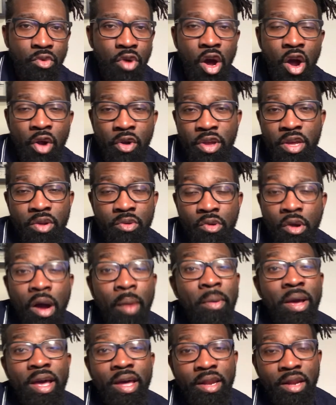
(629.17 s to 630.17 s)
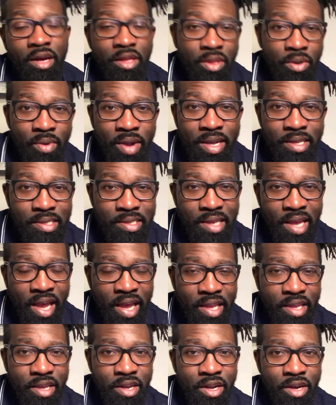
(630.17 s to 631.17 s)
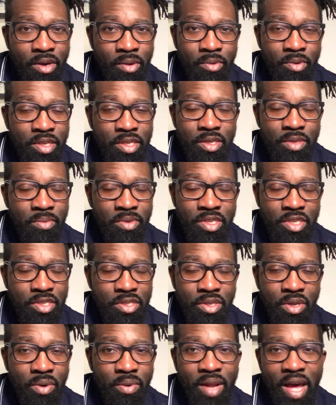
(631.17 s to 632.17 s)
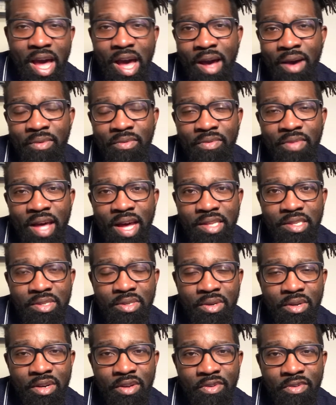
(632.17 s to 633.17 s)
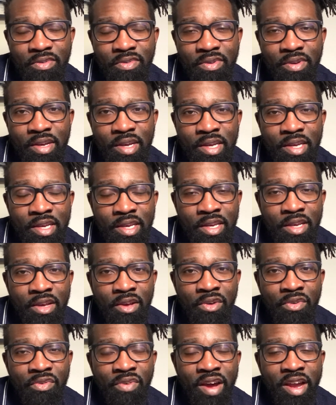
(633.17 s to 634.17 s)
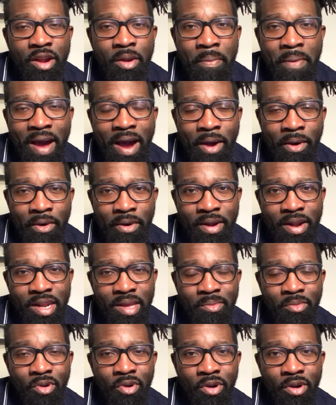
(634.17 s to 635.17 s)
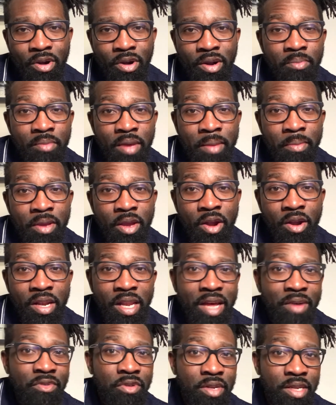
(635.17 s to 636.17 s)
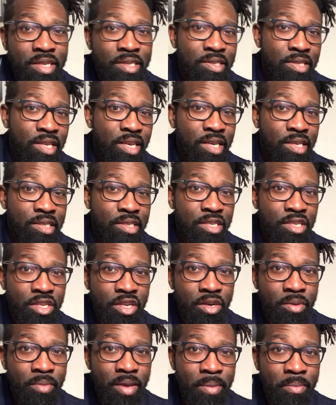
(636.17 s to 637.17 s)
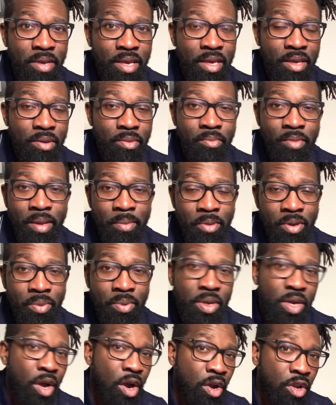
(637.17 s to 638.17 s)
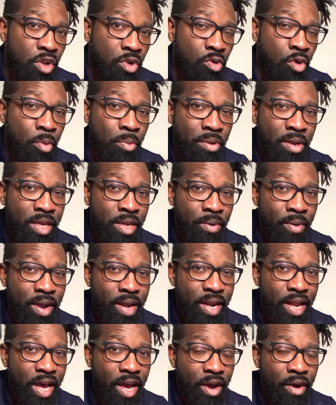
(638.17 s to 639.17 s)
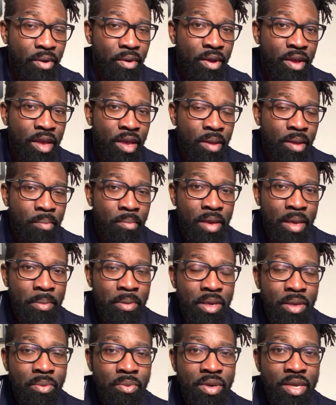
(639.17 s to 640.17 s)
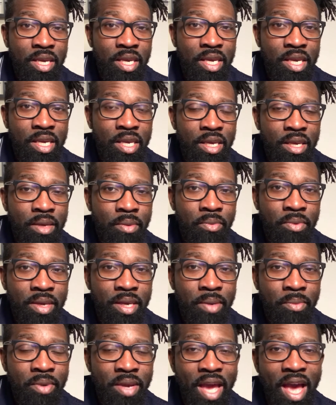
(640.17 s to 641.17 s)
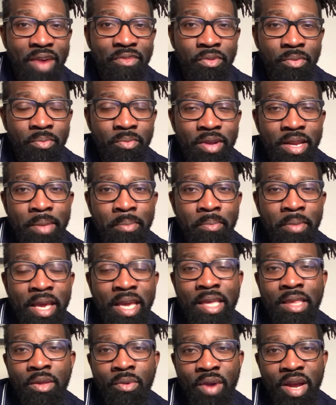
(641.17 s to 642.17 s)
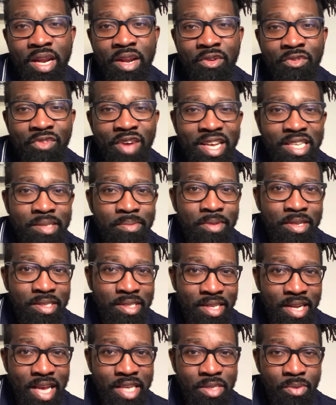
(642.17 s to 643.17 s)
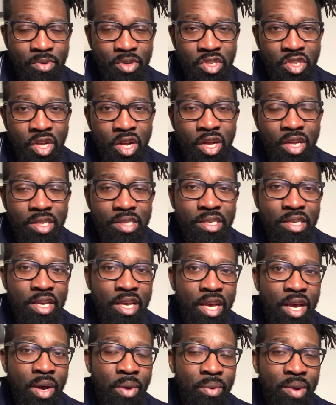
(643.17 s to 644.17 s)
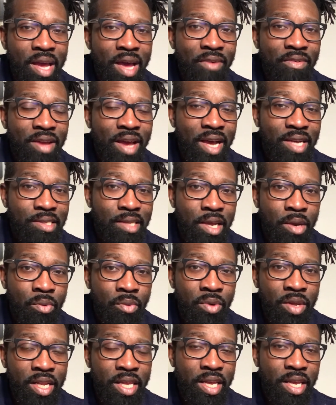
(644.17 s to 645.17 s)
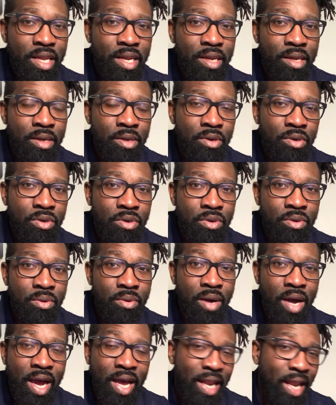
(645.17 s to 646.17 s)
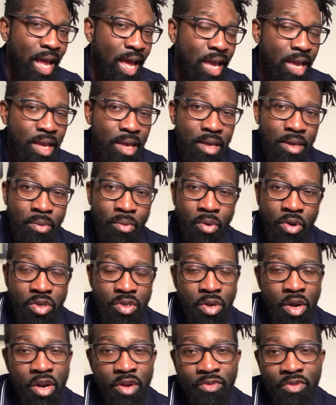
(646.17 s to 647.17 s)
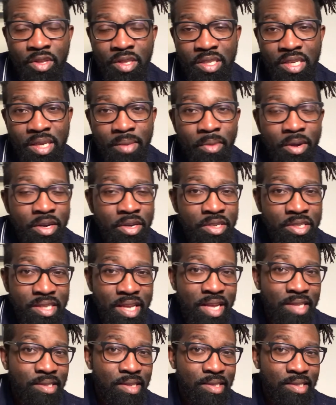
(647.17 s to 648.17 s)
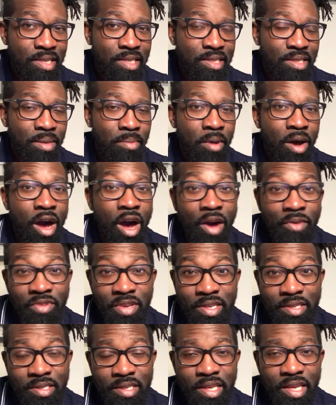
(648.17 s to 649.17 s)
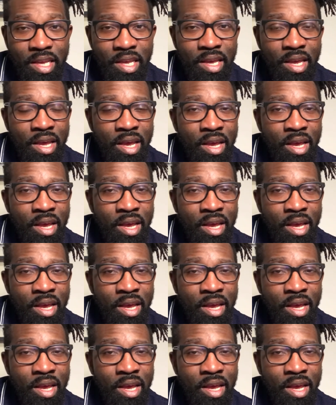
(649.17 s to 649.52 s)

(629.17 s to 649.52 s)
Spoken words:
Arjen Robben on the right side. We just don't have that sort of firepower anymore. Maybe our level is this, maybe we are Europa League right now. Maybe we haven't been making the right investments, and as a result, we have guys like Willian, who I like, works hard for the team, understands the system obviously,